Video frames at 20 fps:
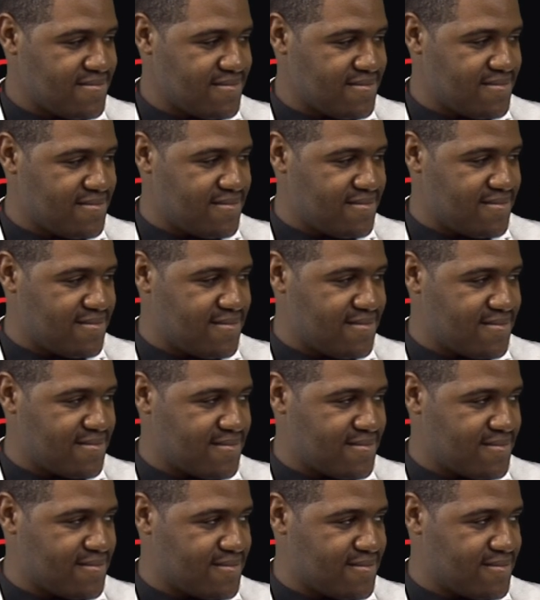
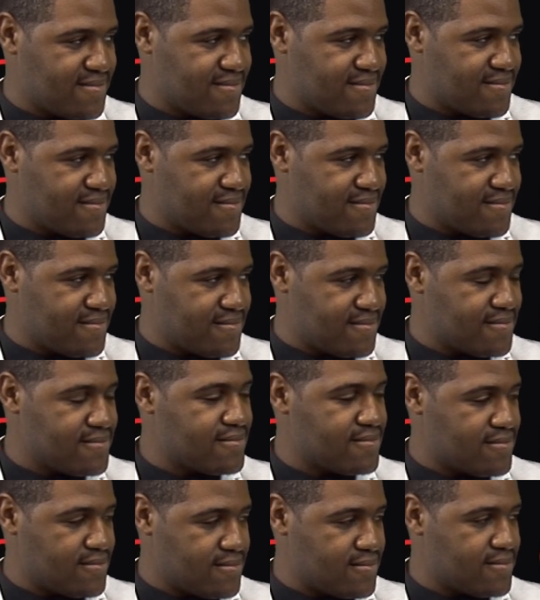
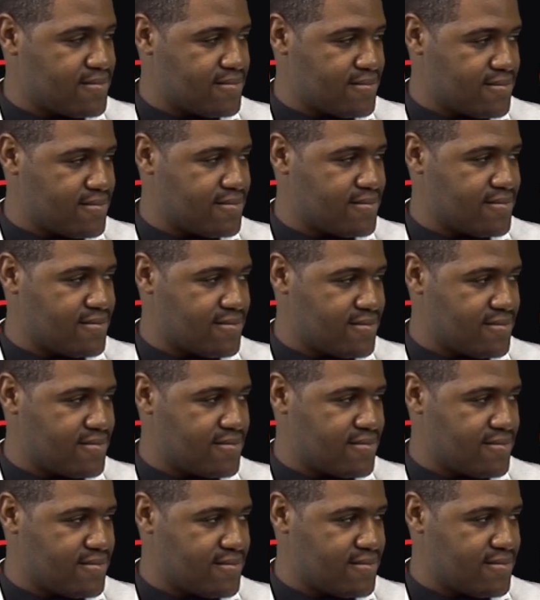
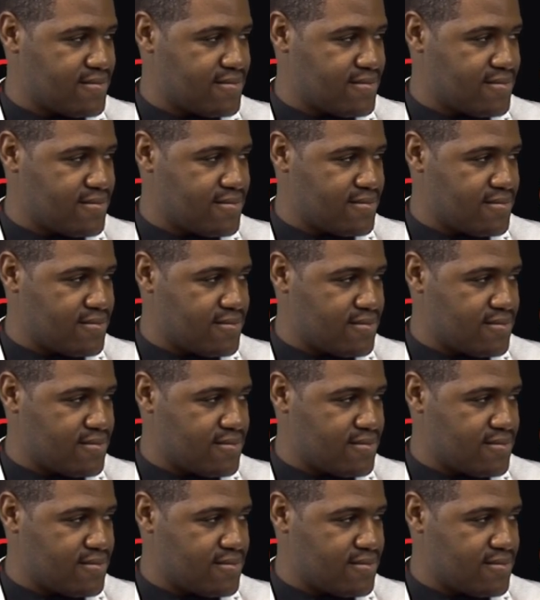(silent)